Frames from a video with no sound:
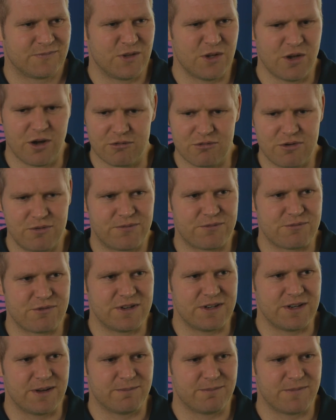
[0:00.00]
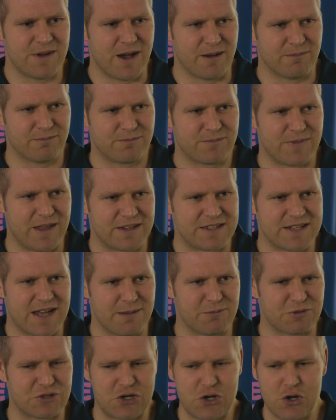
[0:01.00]
No room for India. No, their
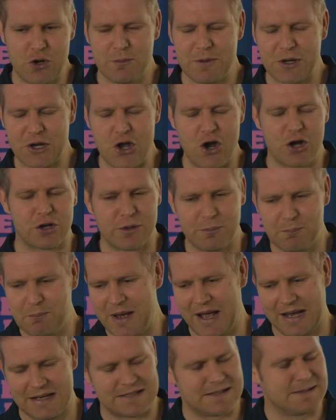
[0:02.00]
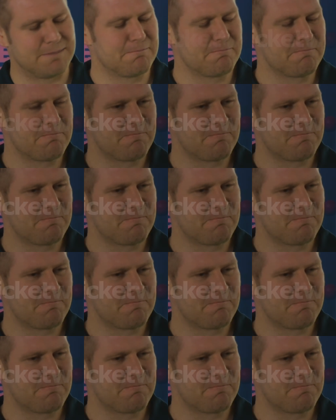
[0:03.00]
time has come and gone and passed.